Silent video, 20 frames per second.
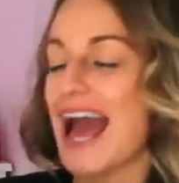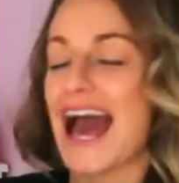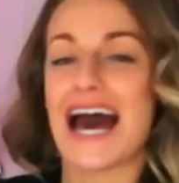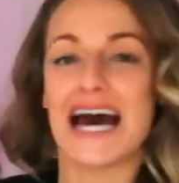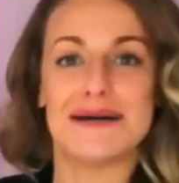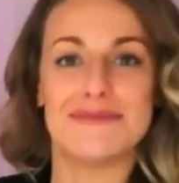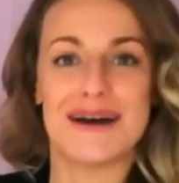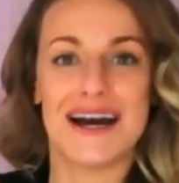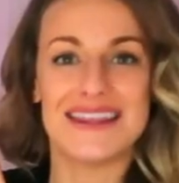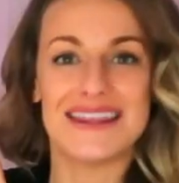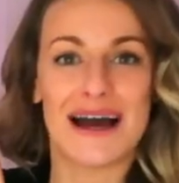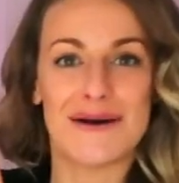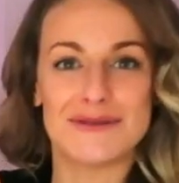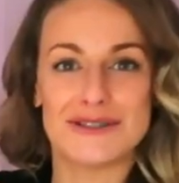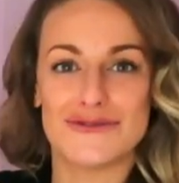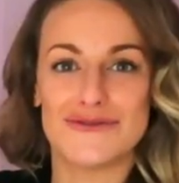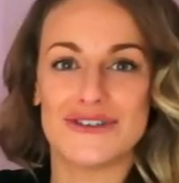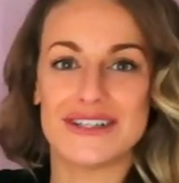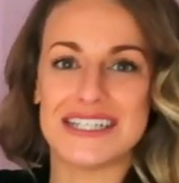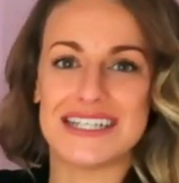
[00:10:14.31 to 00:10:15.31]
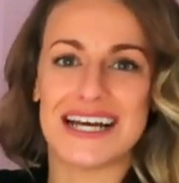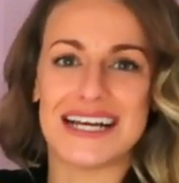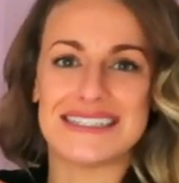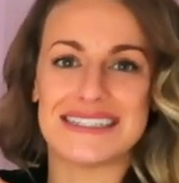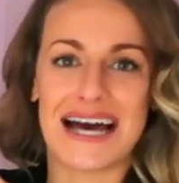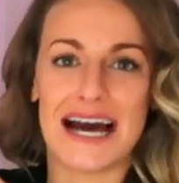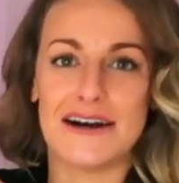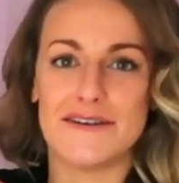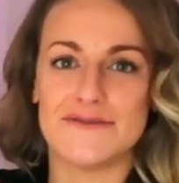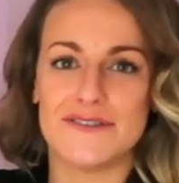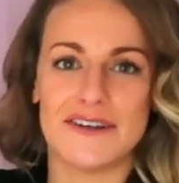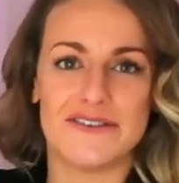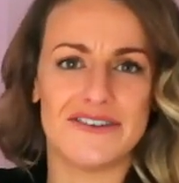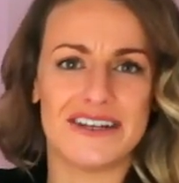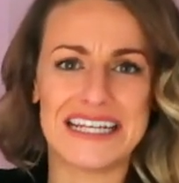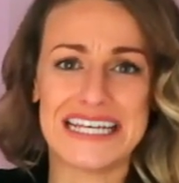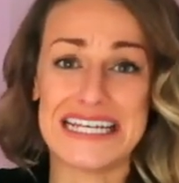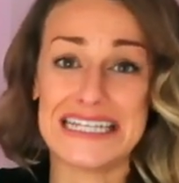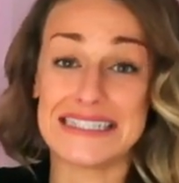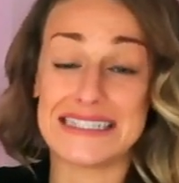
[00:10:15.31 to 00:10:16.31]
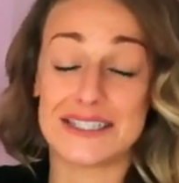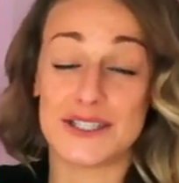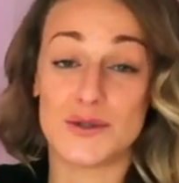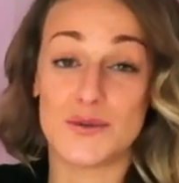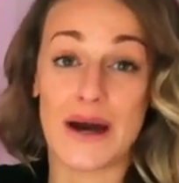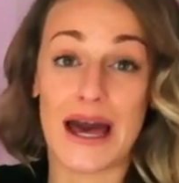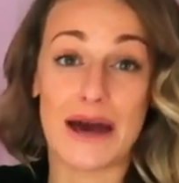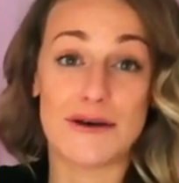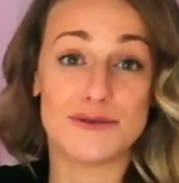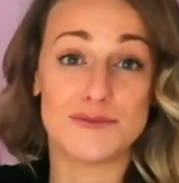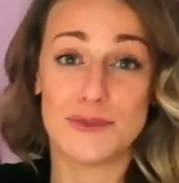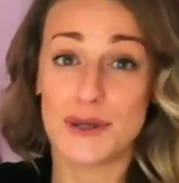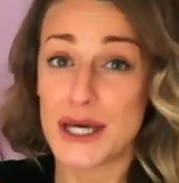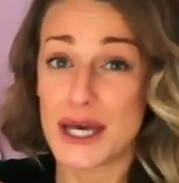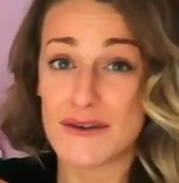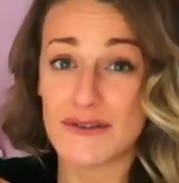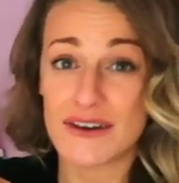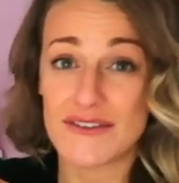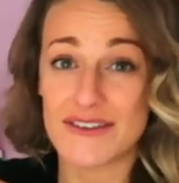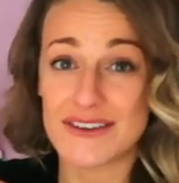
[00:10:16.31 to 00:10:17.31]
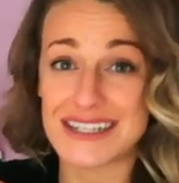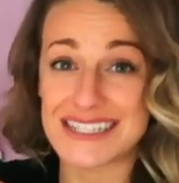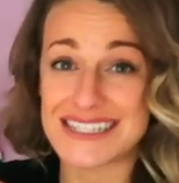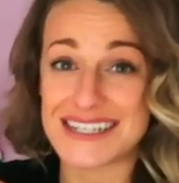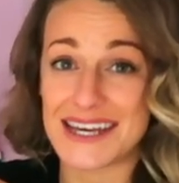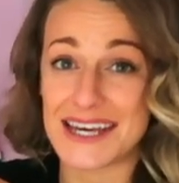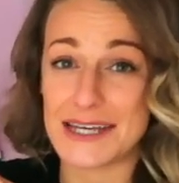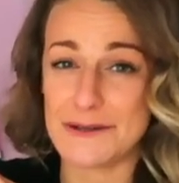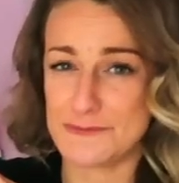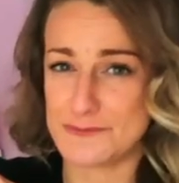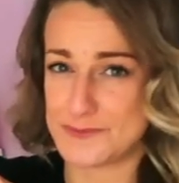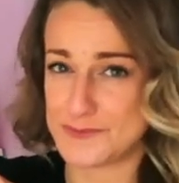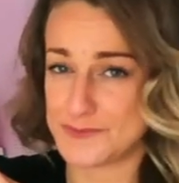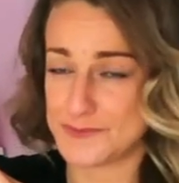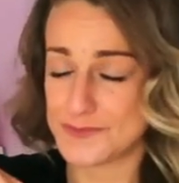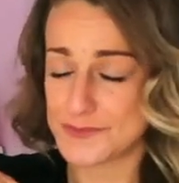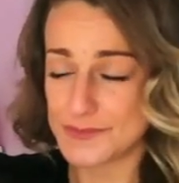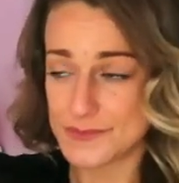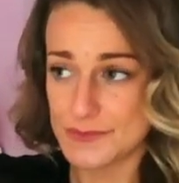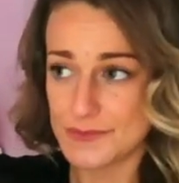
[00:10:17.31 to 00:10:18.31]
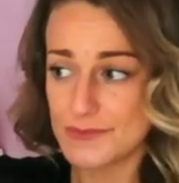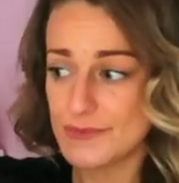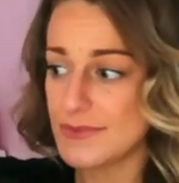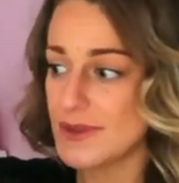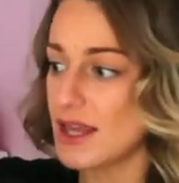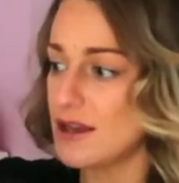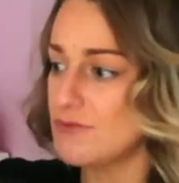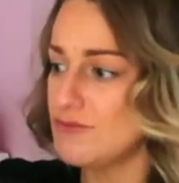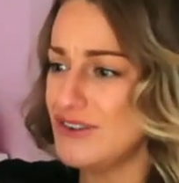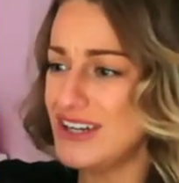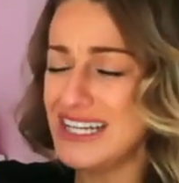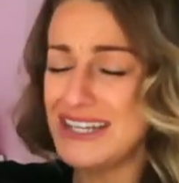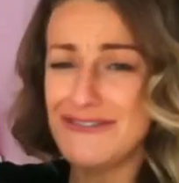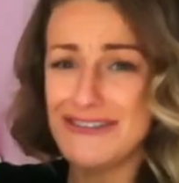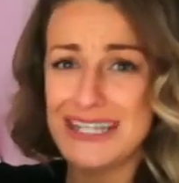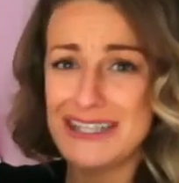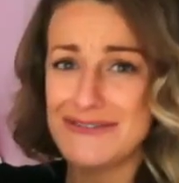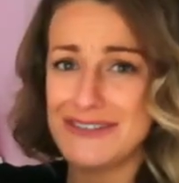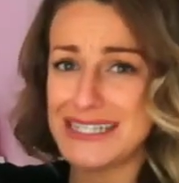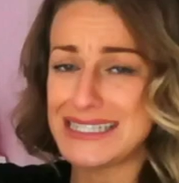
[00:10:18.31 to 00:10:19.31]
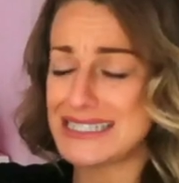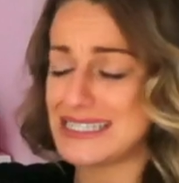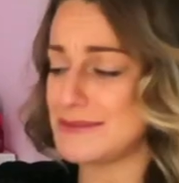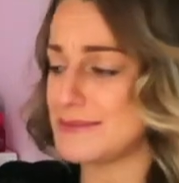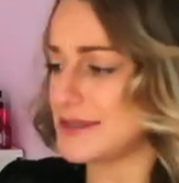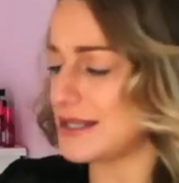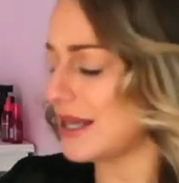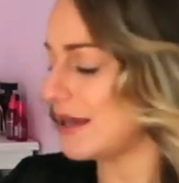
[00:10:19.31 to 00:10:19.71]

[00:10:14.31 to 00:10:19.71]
Um, and that was a really nice outfit, really easy to wear. It was perfect for the day. Really, really reasonable.